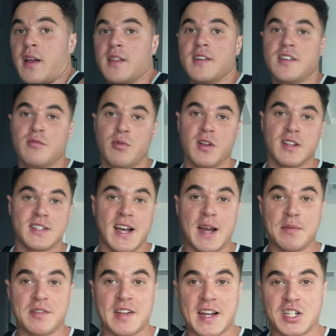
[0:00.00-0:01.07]
This is one of the
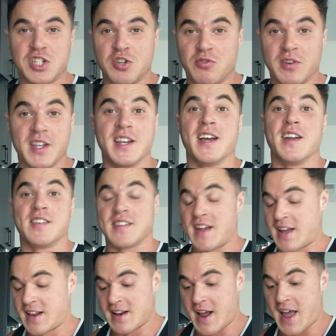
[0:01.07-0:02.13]
times it's actually really nice
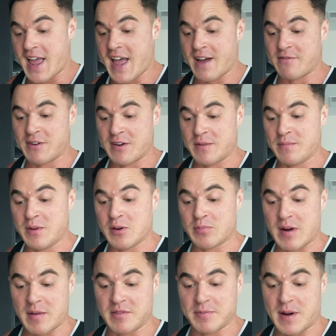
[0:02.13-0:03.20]
that I have a meal
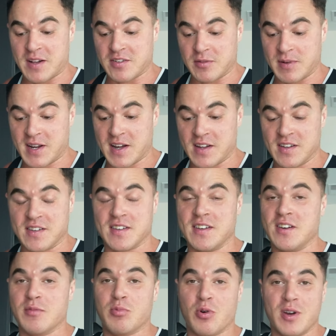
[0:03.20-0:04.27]
prep sponsor because
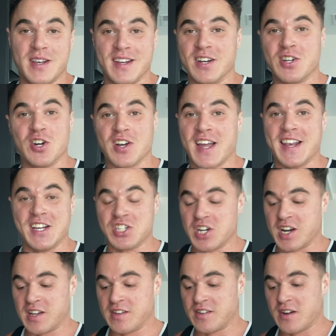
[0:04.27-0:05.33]
your boy didn't cook any
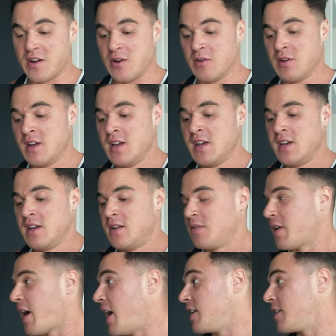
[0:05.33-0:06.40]
chicken. So I